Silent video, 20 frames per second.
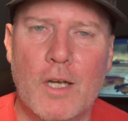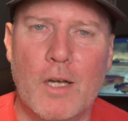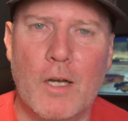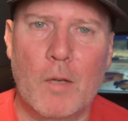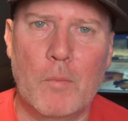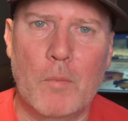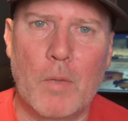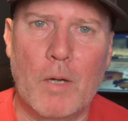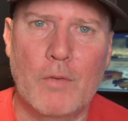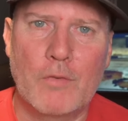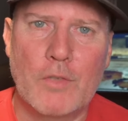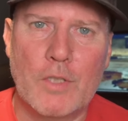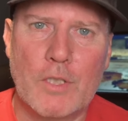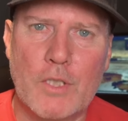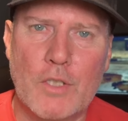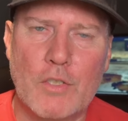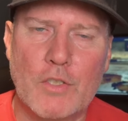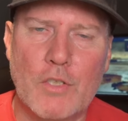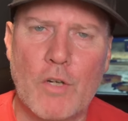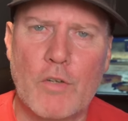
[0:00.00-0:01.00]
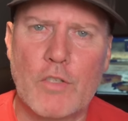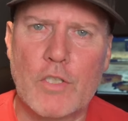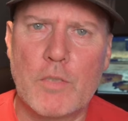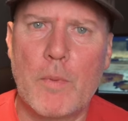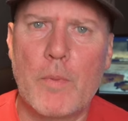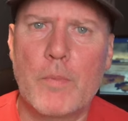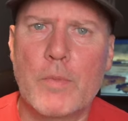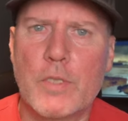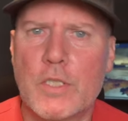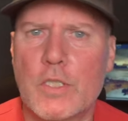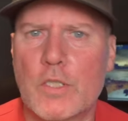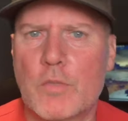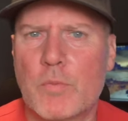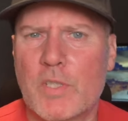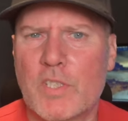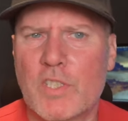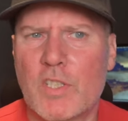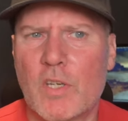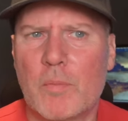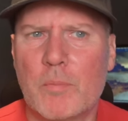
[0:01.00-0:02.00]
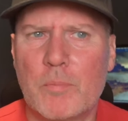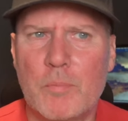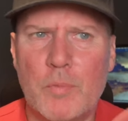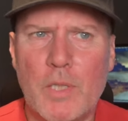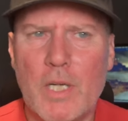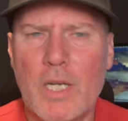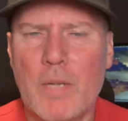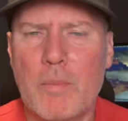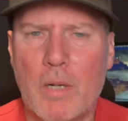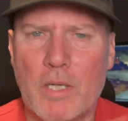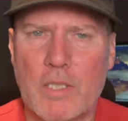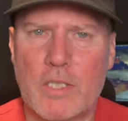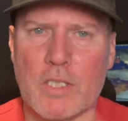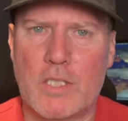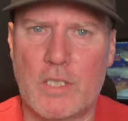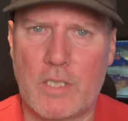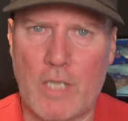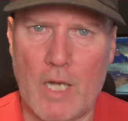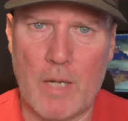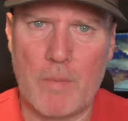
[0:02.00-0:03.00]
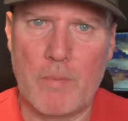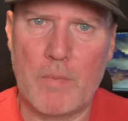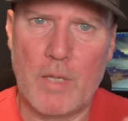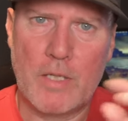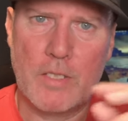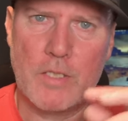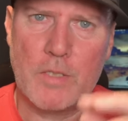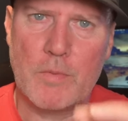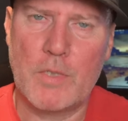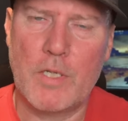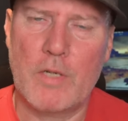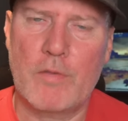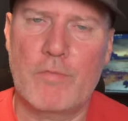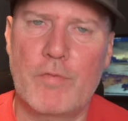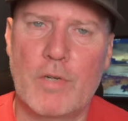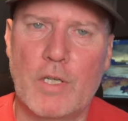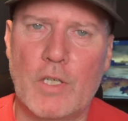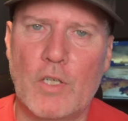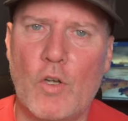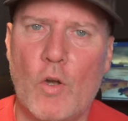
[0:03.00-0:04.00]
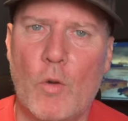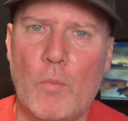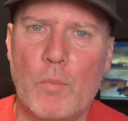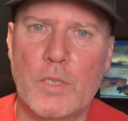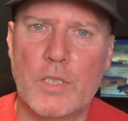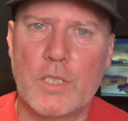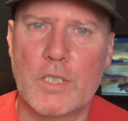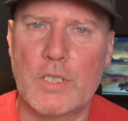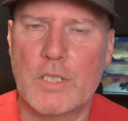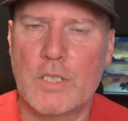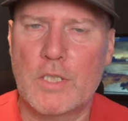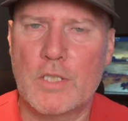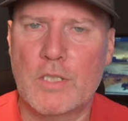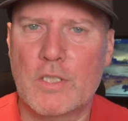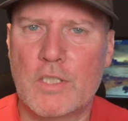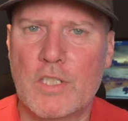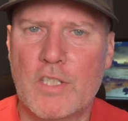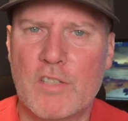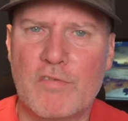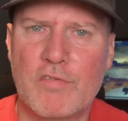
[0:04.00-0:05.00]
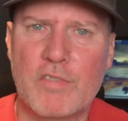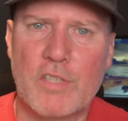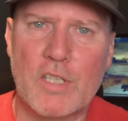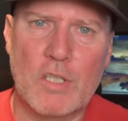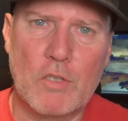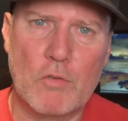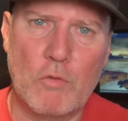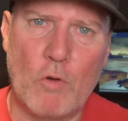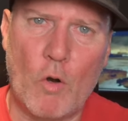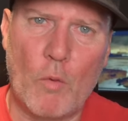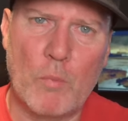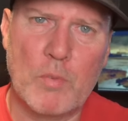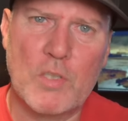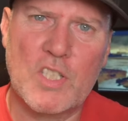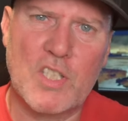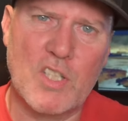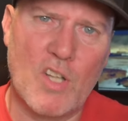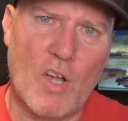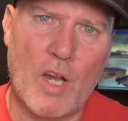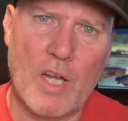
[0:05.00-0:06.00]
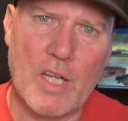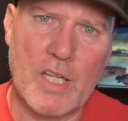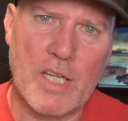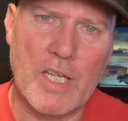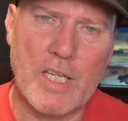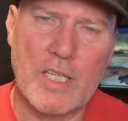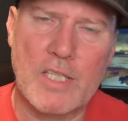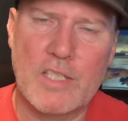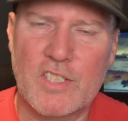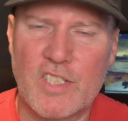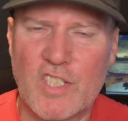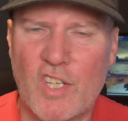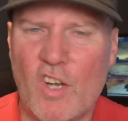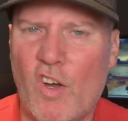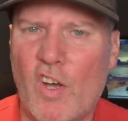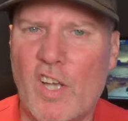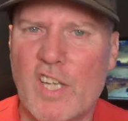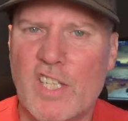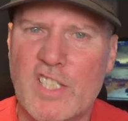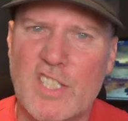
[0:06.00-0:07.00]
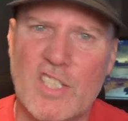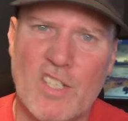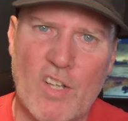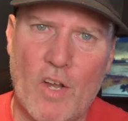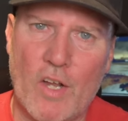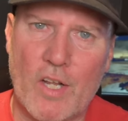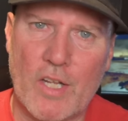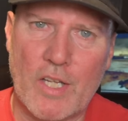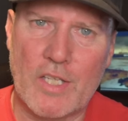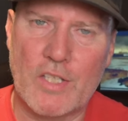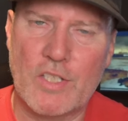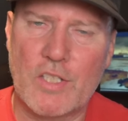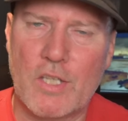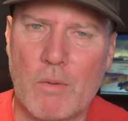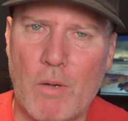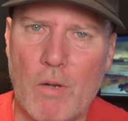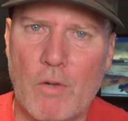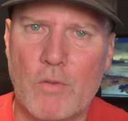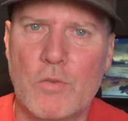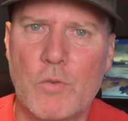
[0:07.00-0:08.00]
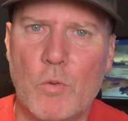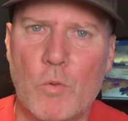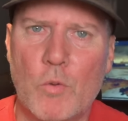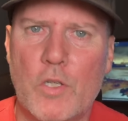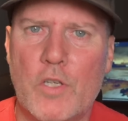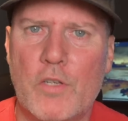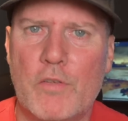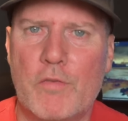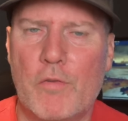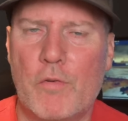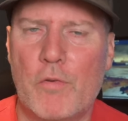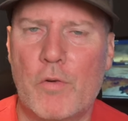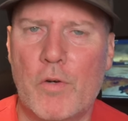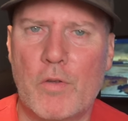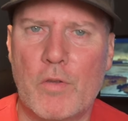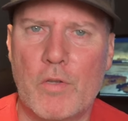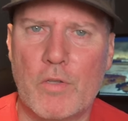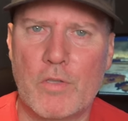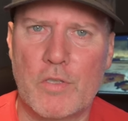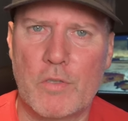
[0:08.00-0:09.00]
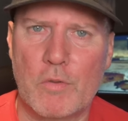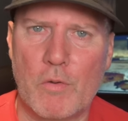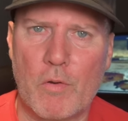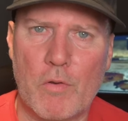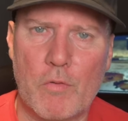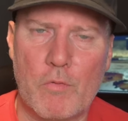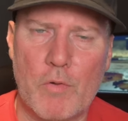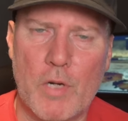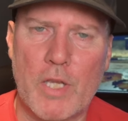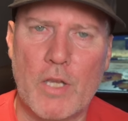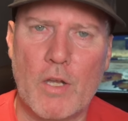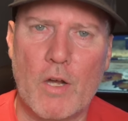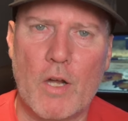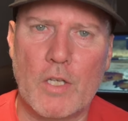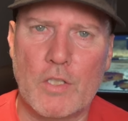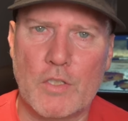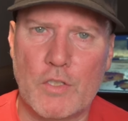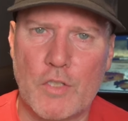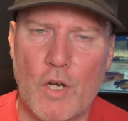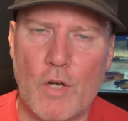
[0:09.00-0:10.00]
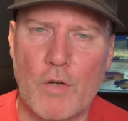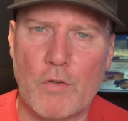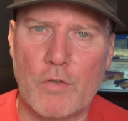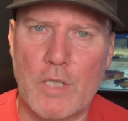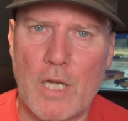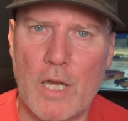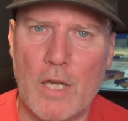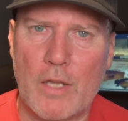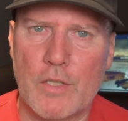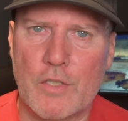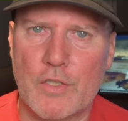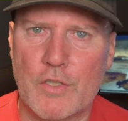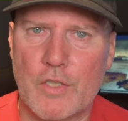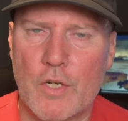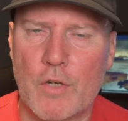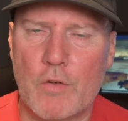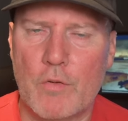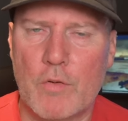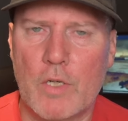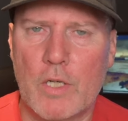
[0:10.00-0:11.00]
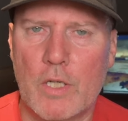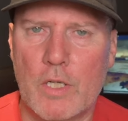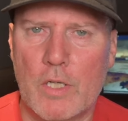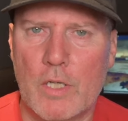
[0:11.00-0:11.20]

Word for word: Um, I'm just going to show you some images which are pretty much the same. There's some different compositions, different crops slightly, skies slightly. So I'll talk you through the two or three that I chose out of the shoot